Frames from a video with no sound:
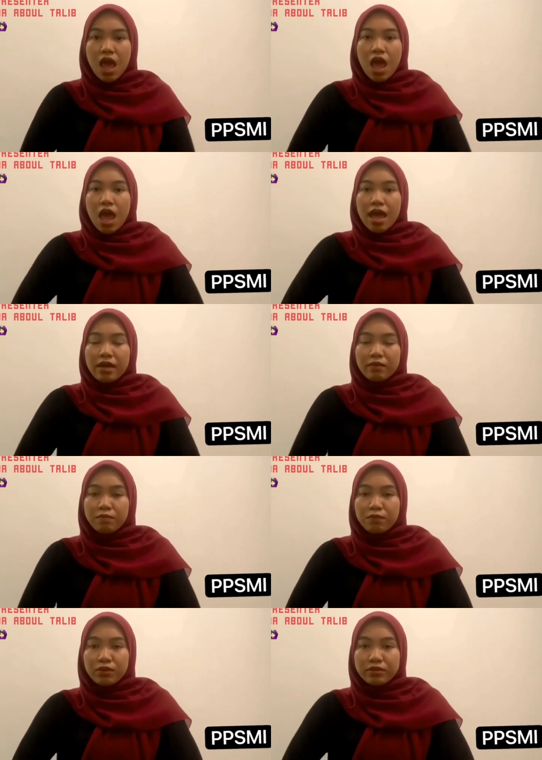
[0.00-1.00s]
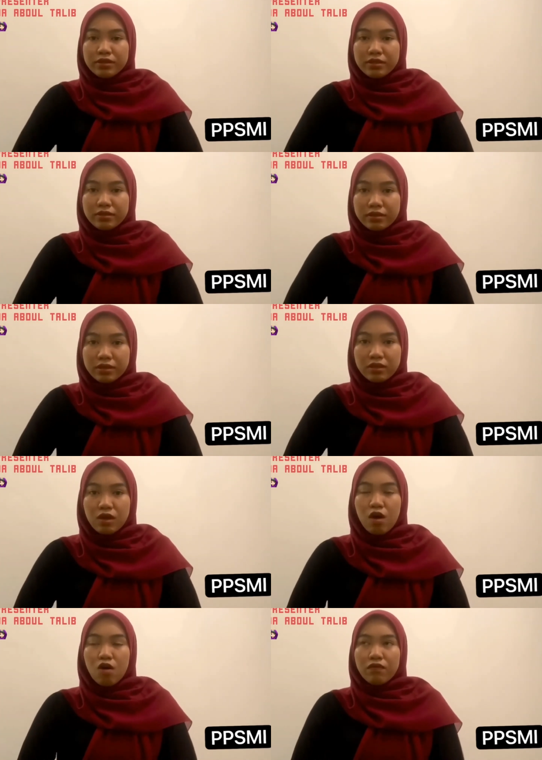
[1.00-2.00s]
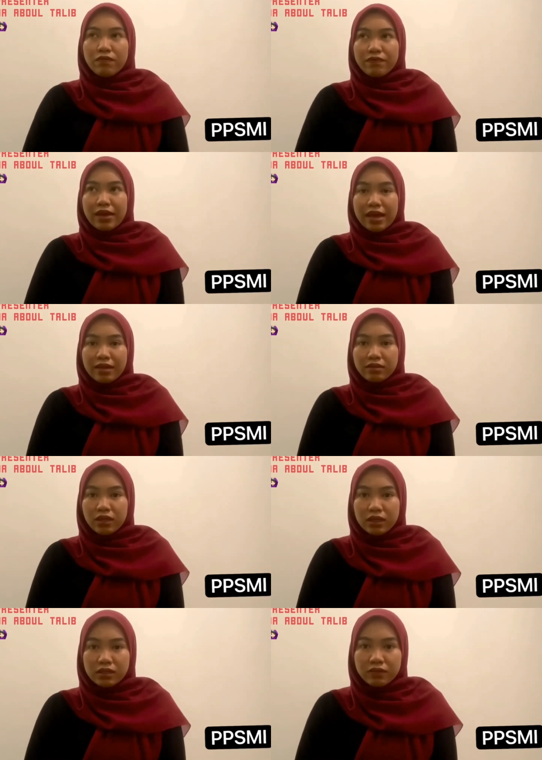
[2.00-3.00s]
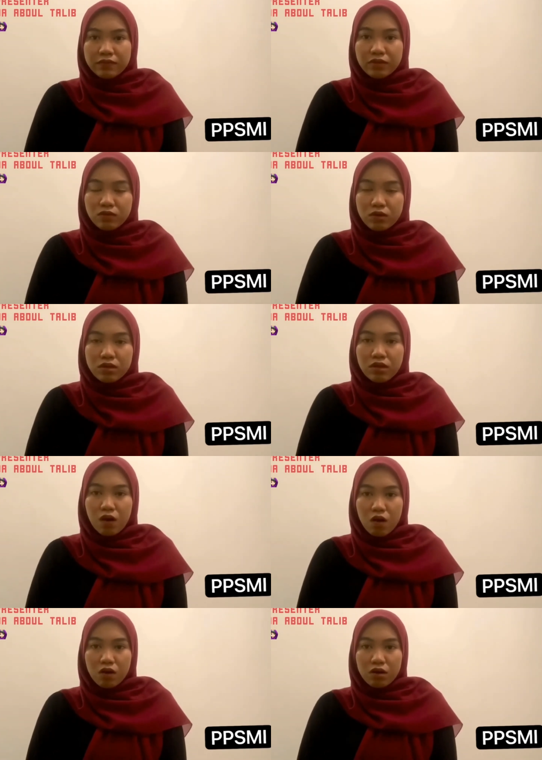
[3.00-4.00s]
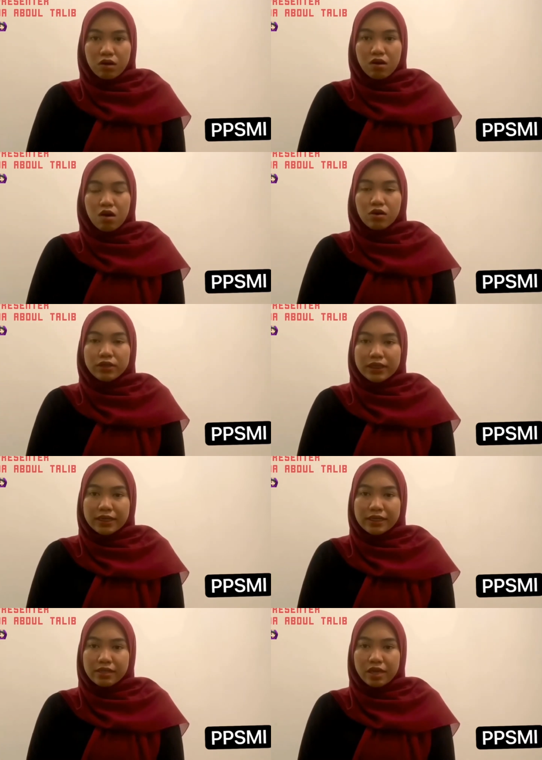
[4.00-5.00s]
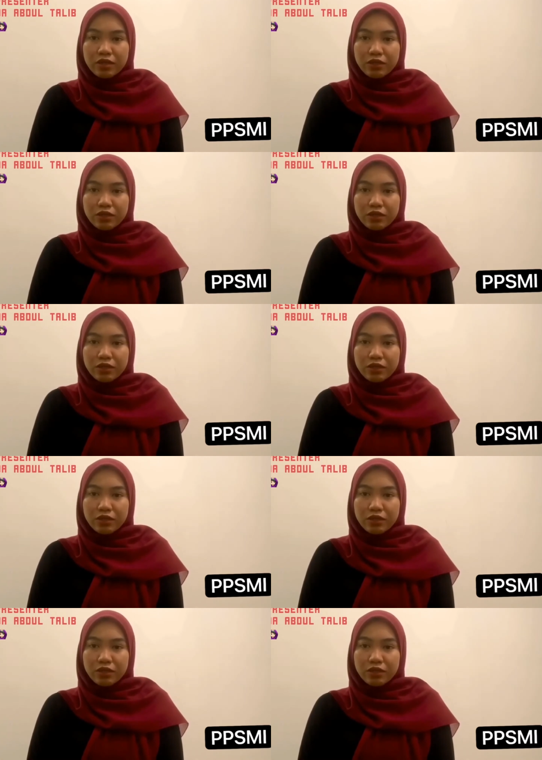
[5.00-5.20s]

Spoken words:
and persistence of an individual or organization.